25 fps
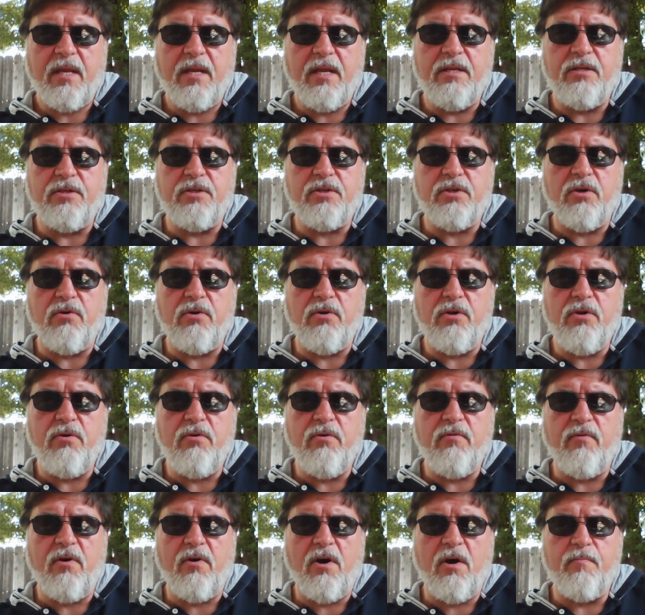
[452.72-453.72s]
And so
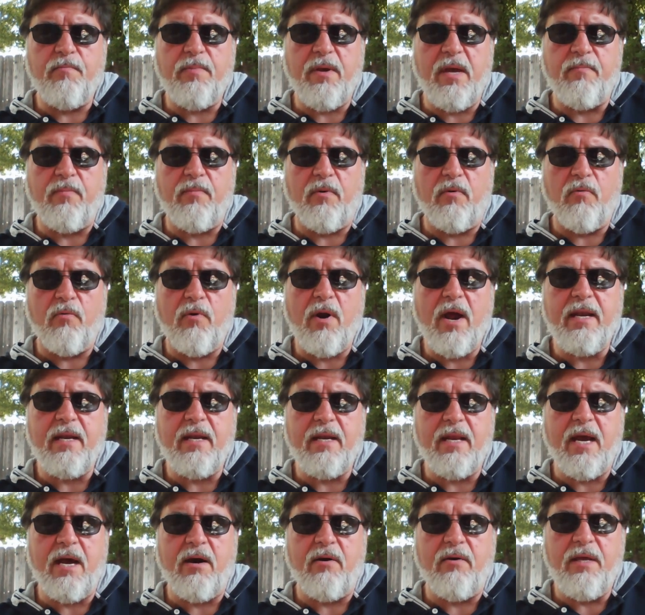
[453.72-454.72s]
you of all people right
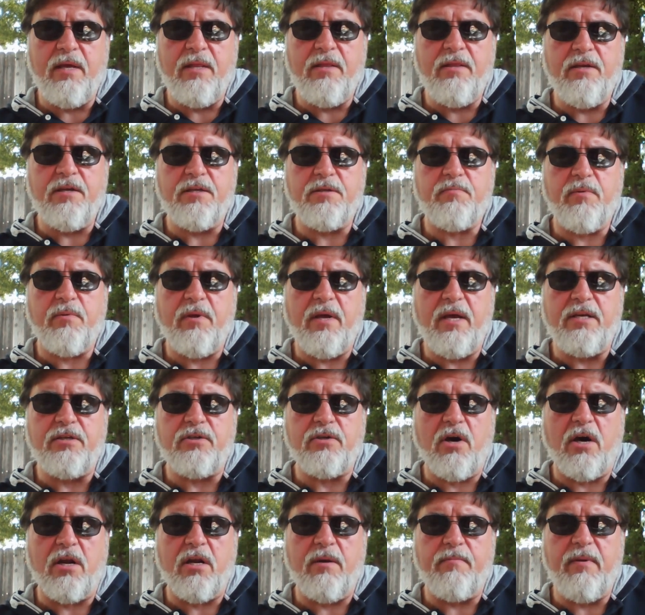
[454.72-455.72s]
now in this
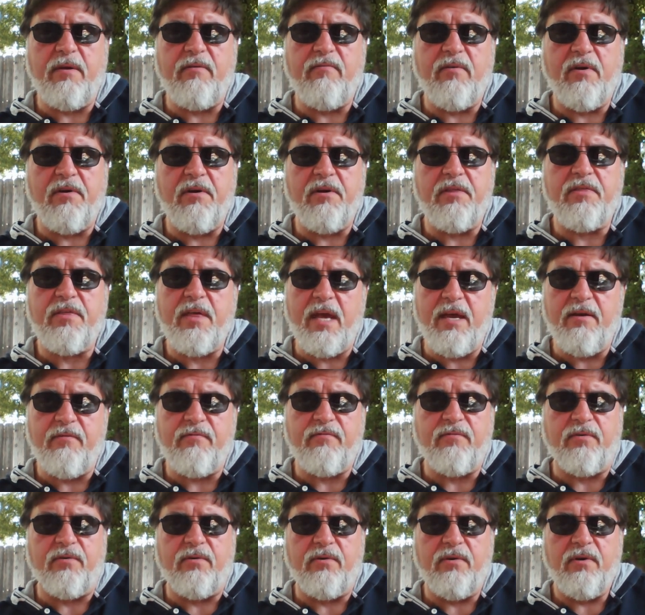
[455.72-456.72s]
place ought to be very
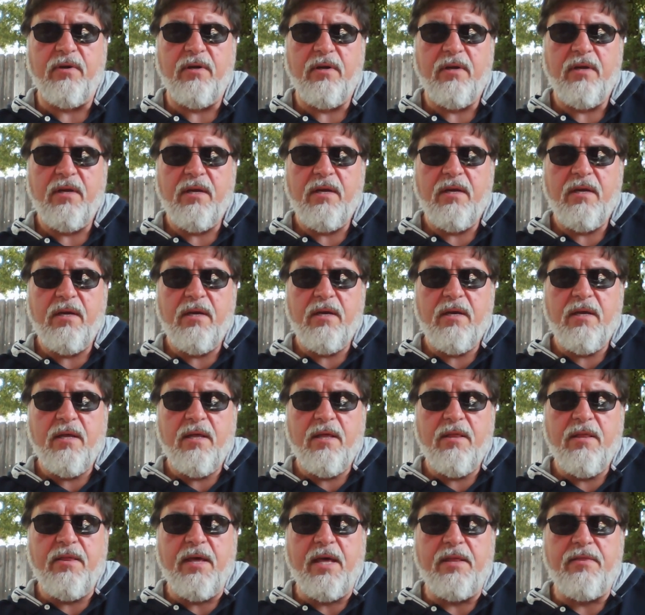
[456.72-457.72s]
thankful
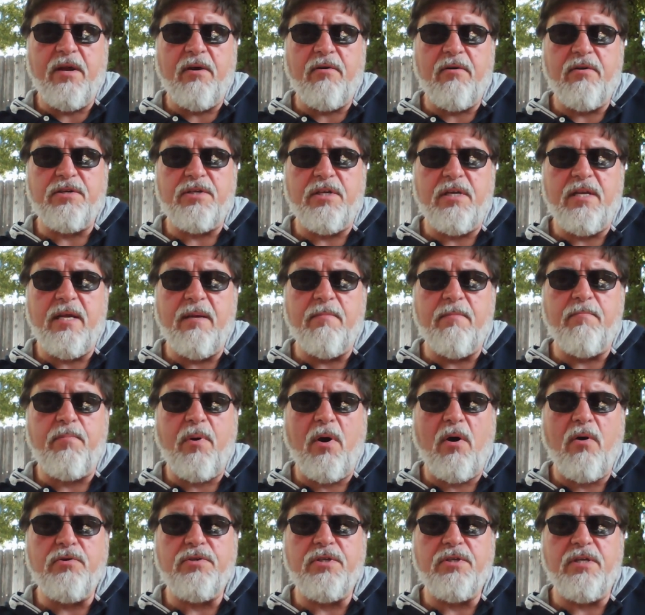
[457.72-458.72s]
that there is an
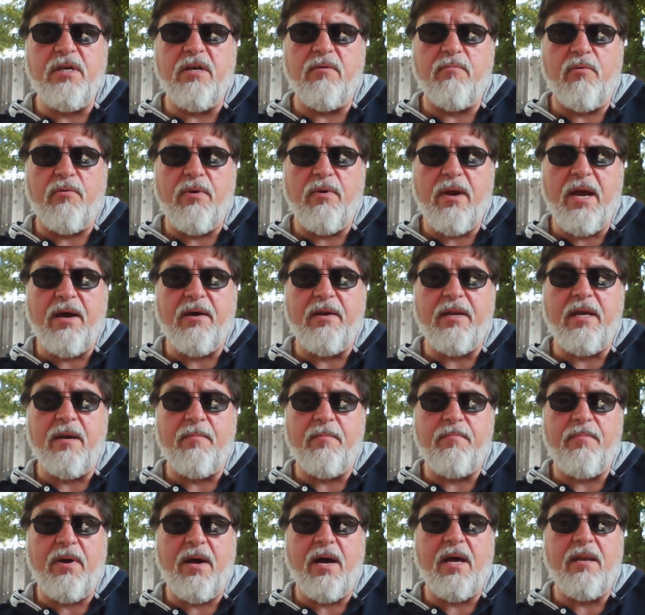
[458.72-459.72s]
imposing of morality
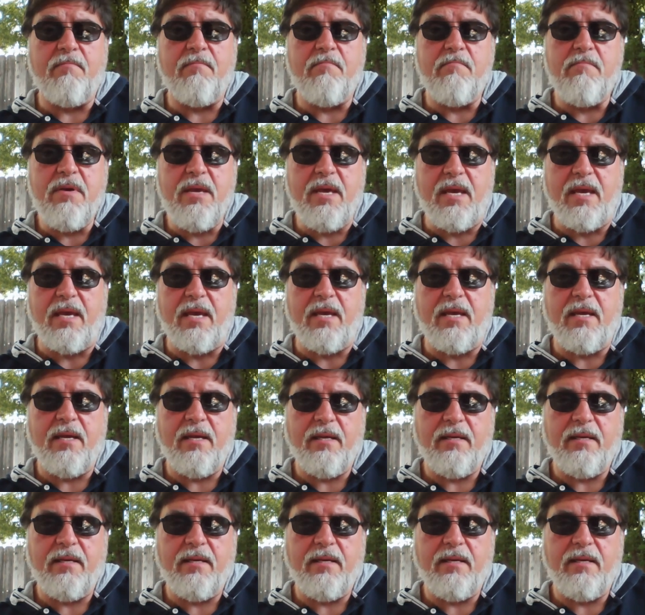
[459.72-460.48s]
upon me.